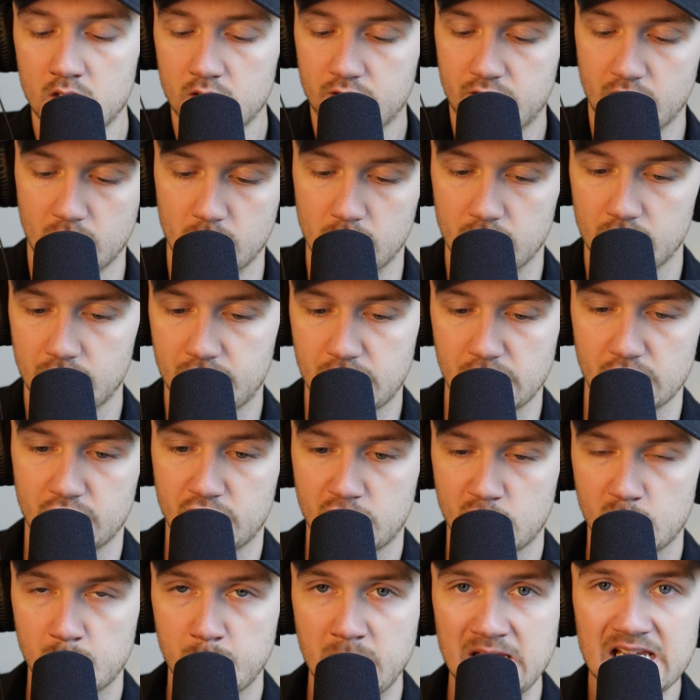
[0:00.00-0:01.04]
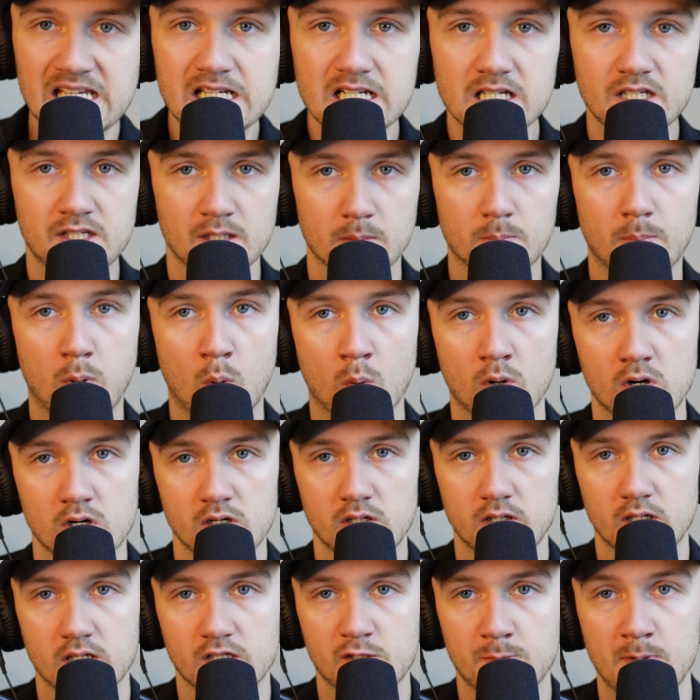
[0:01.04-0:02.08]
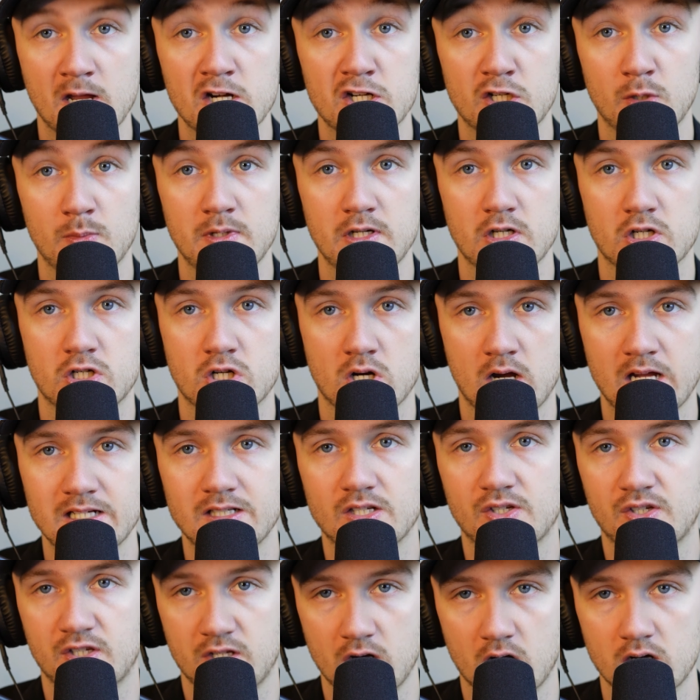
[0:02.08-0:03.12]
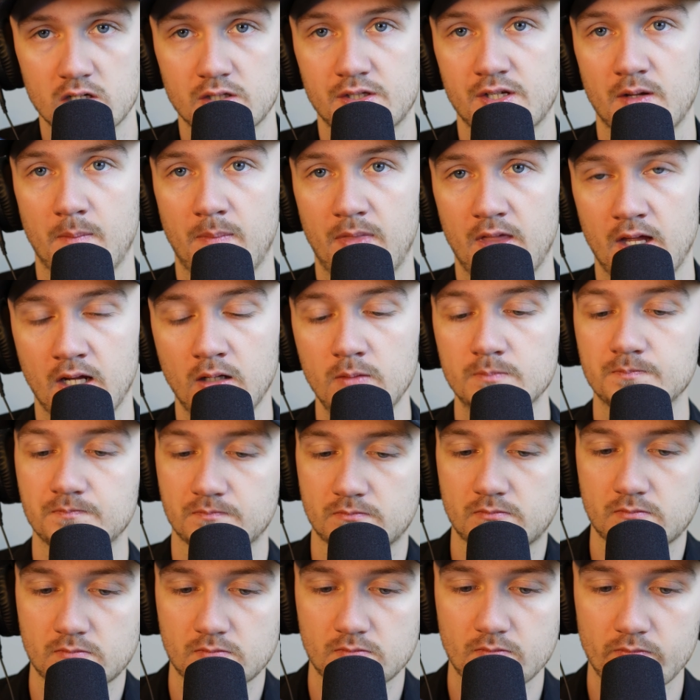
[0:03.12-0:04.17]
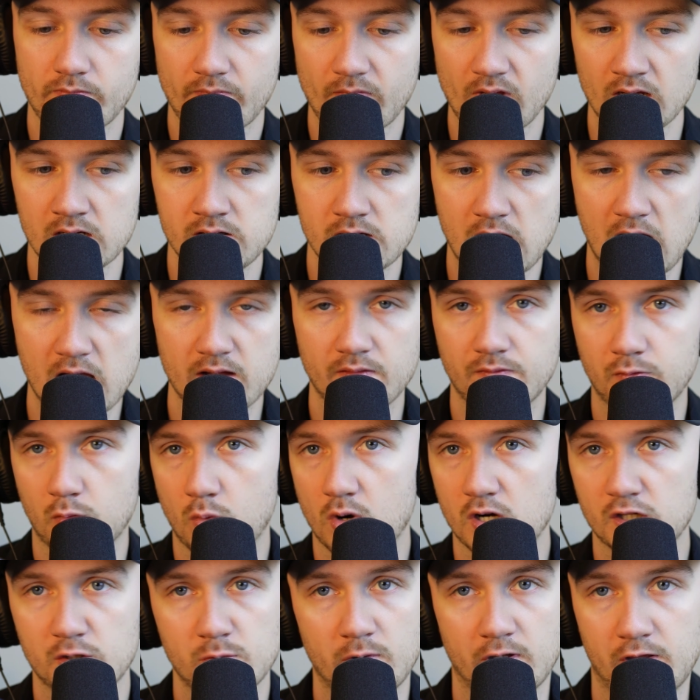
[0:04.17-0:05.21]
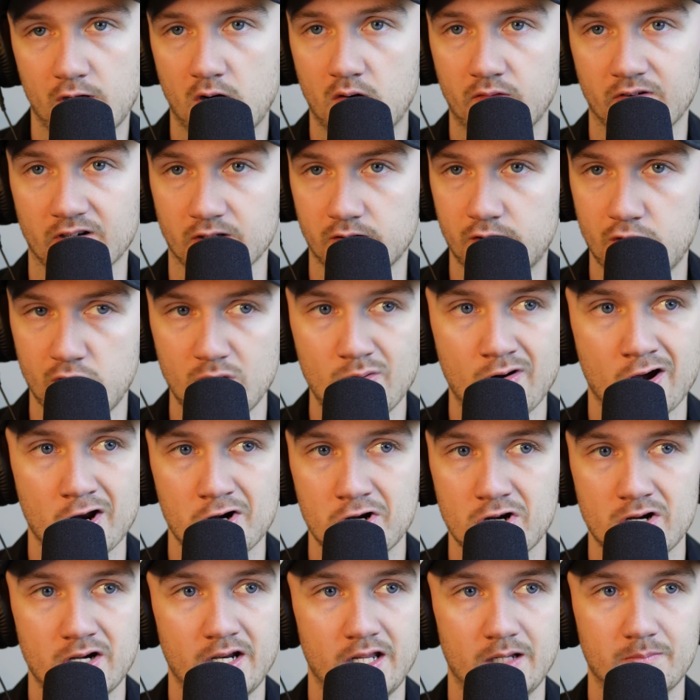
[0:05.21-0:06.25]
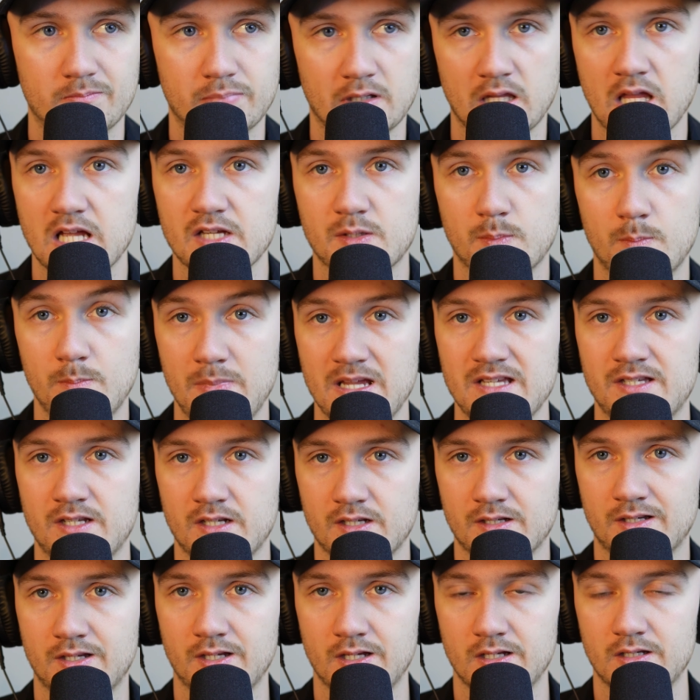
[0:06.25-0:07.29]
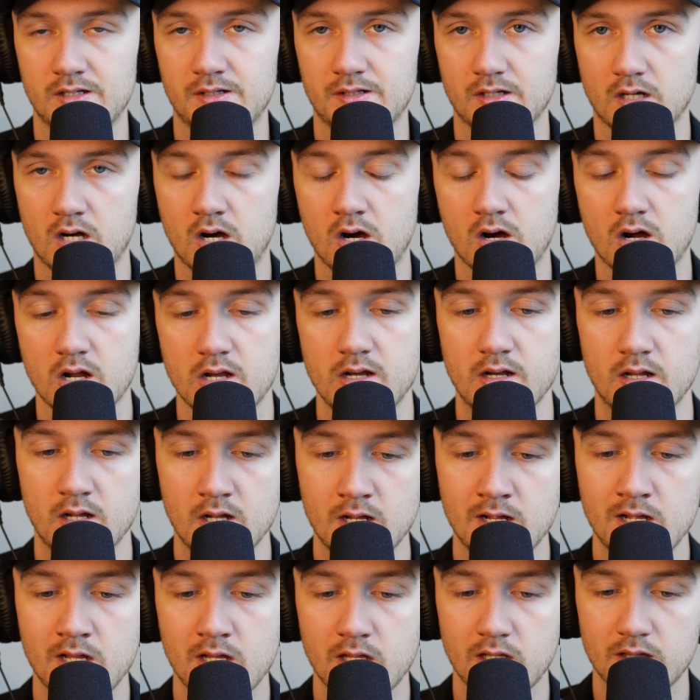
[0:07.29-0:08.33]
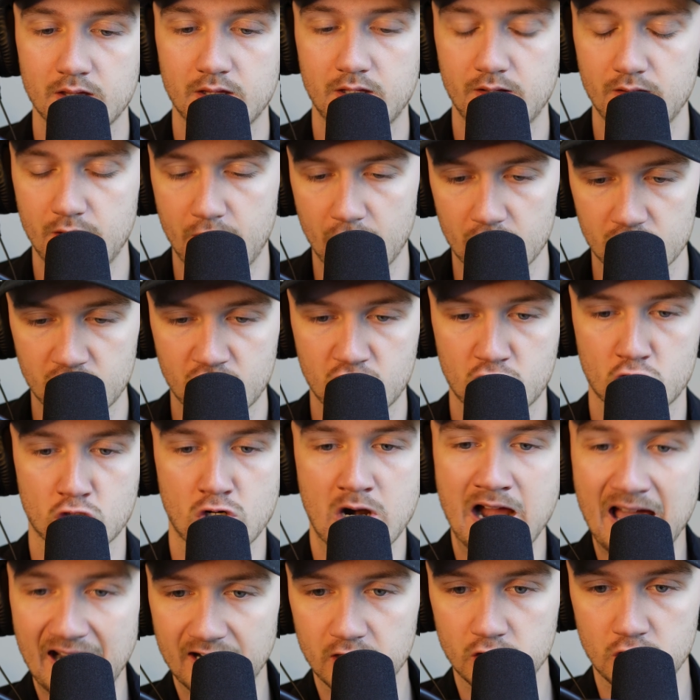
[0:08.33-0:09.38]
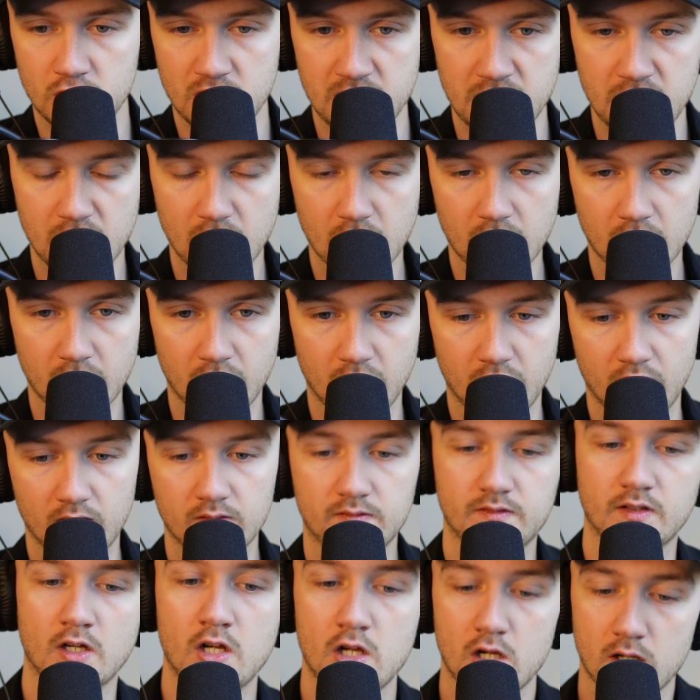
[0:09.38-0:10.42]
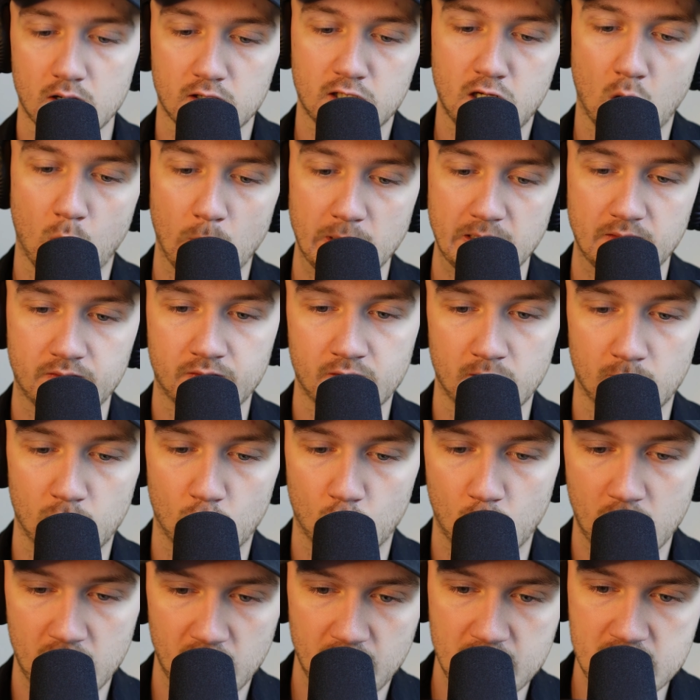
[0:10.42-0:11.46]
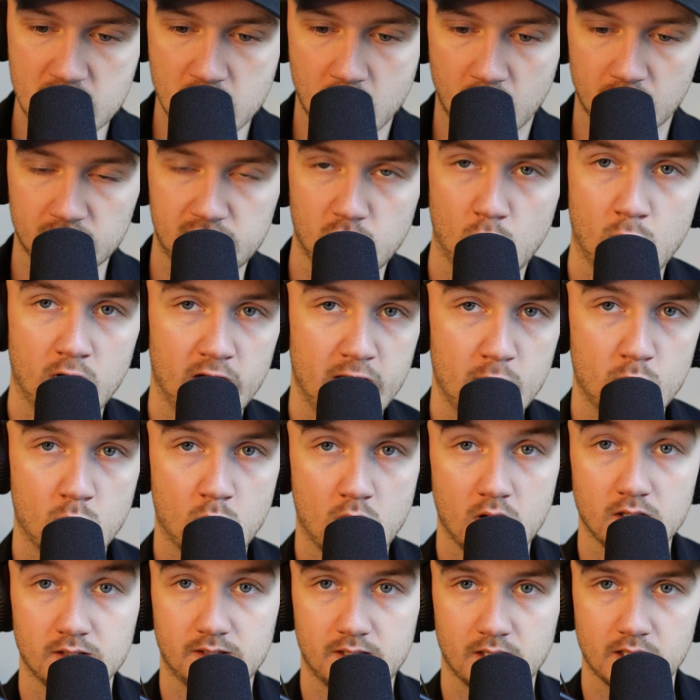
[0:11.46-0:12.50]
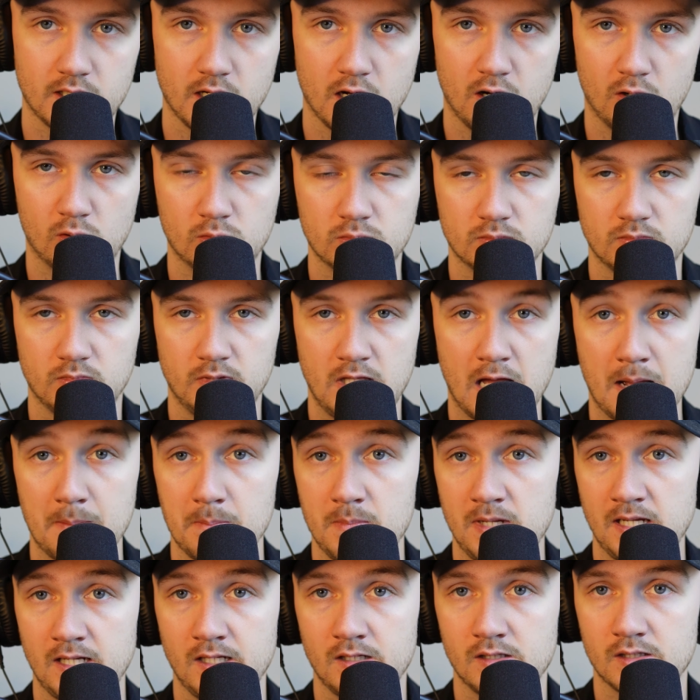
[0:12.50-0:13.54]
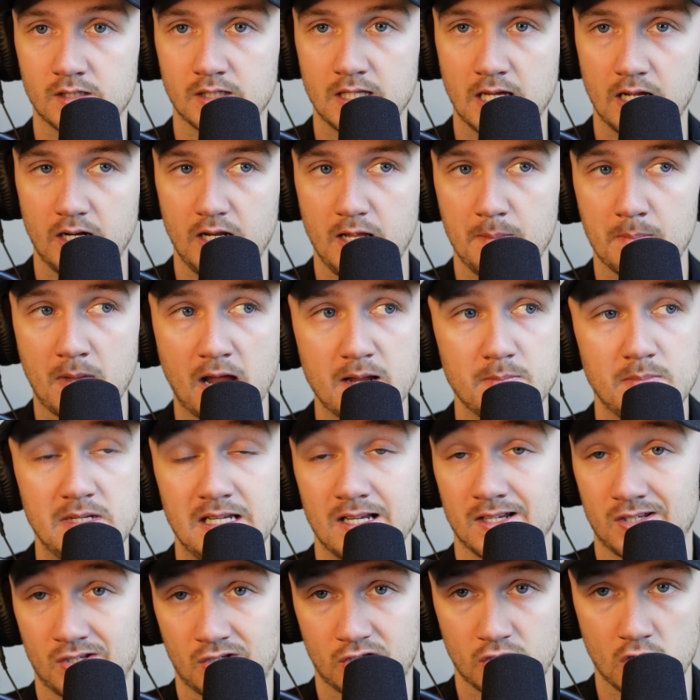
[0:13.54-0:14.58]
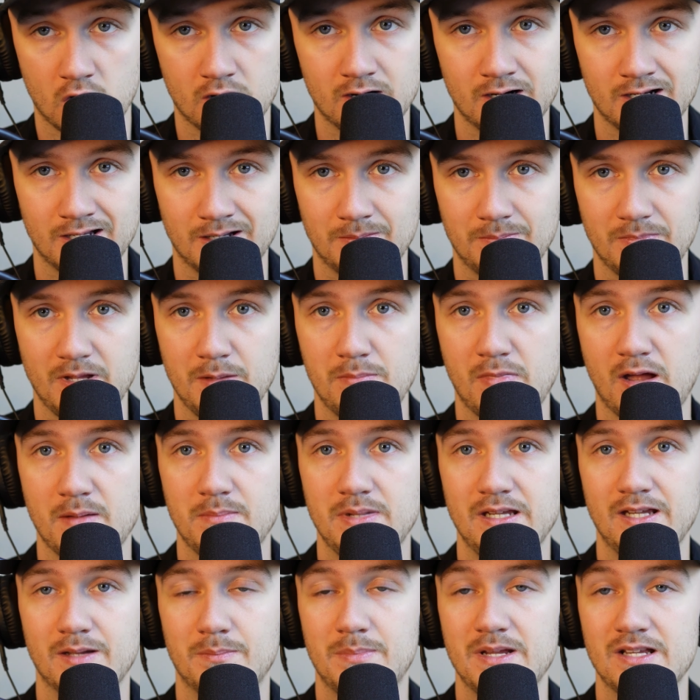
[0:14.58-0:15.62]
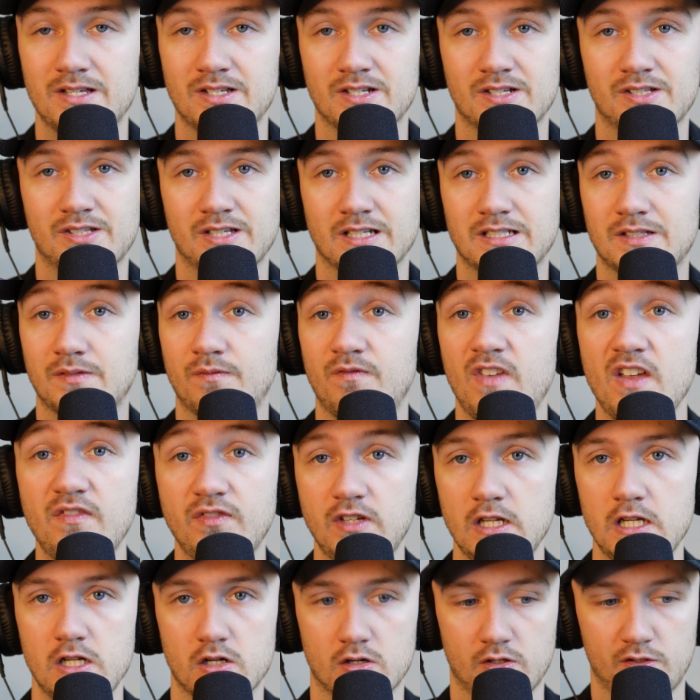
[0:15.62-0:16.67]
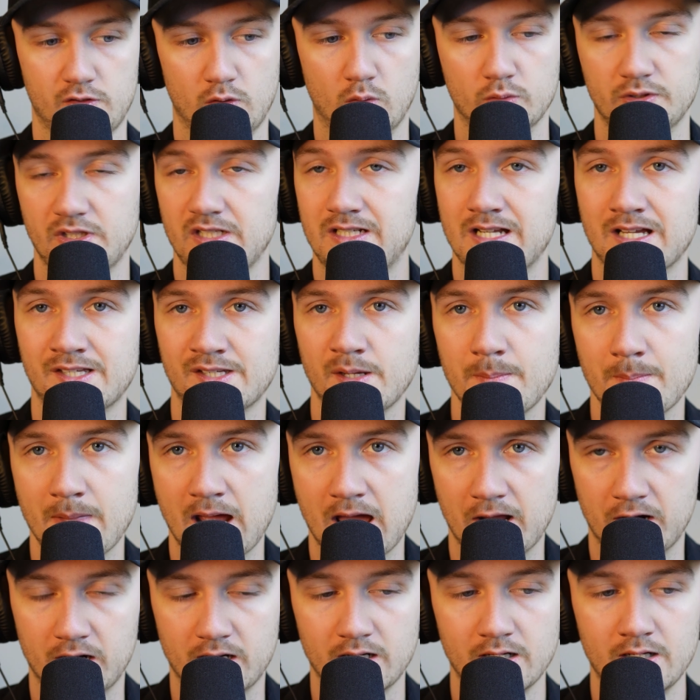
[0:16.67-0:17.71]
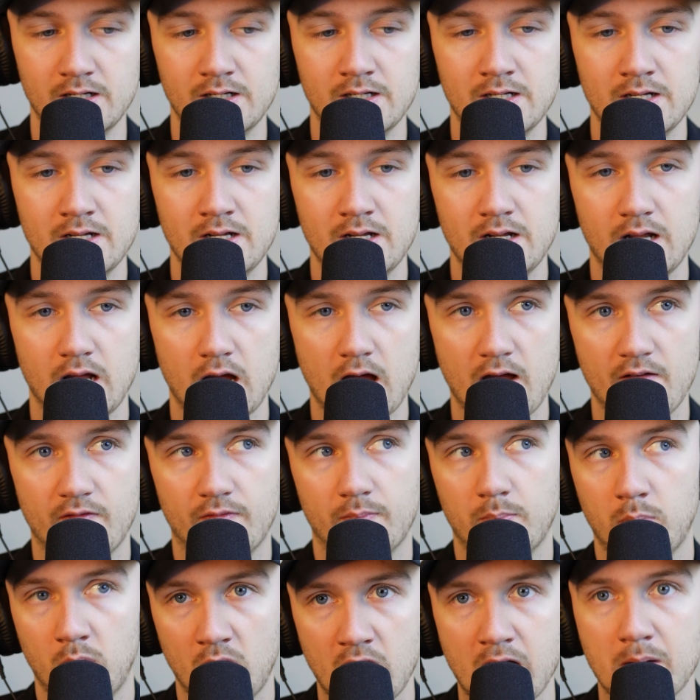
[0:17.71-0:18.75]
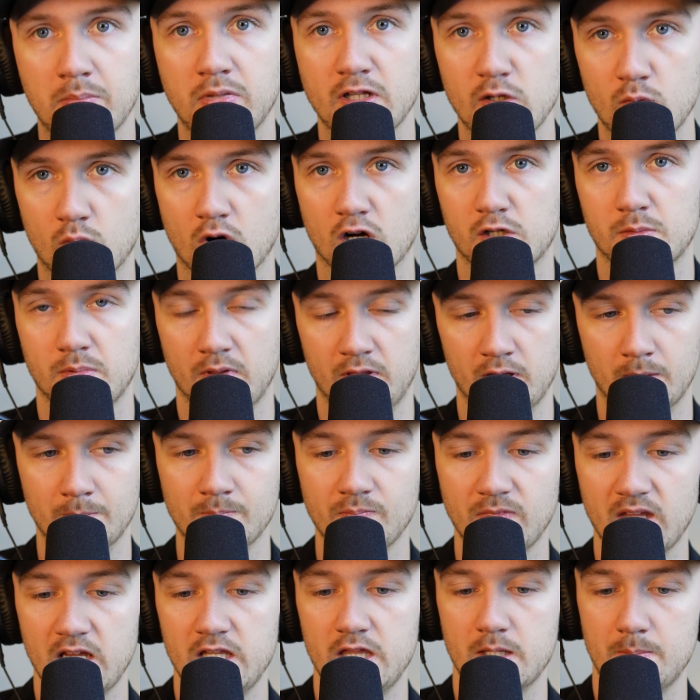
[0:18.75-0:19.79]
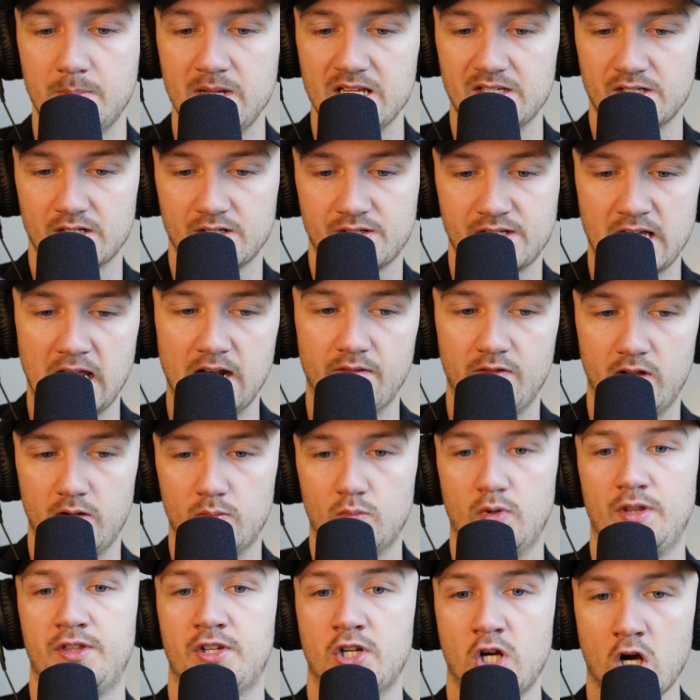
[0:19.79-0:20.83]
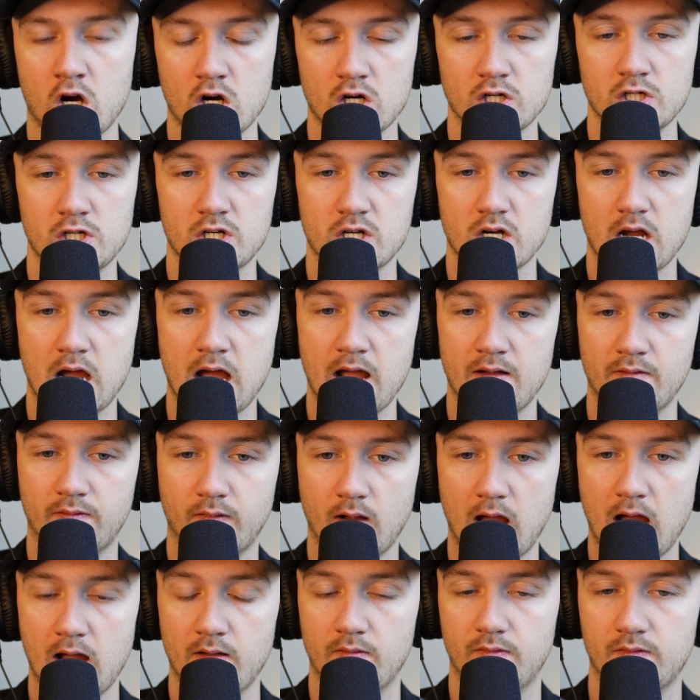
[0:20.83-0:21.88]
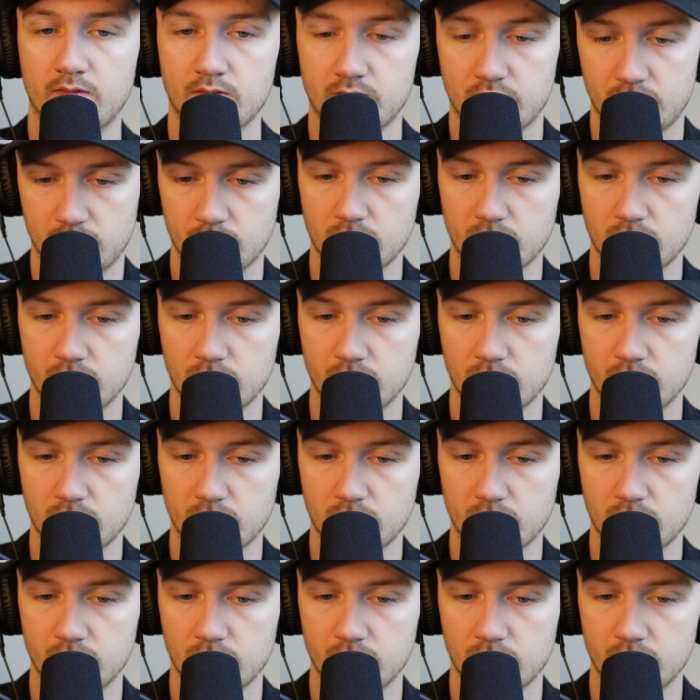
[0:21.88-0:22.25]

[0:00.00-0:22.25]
So, so speed is important, especially when you're trying to start something. I've worked with over 200 plus businesses on their strategy of going from where they are to where they want to go. That means that it might be a startup, it might be a business that's 50 years old, it doesn't matter. I've probably worked with them in the business side of it. With church, I've I've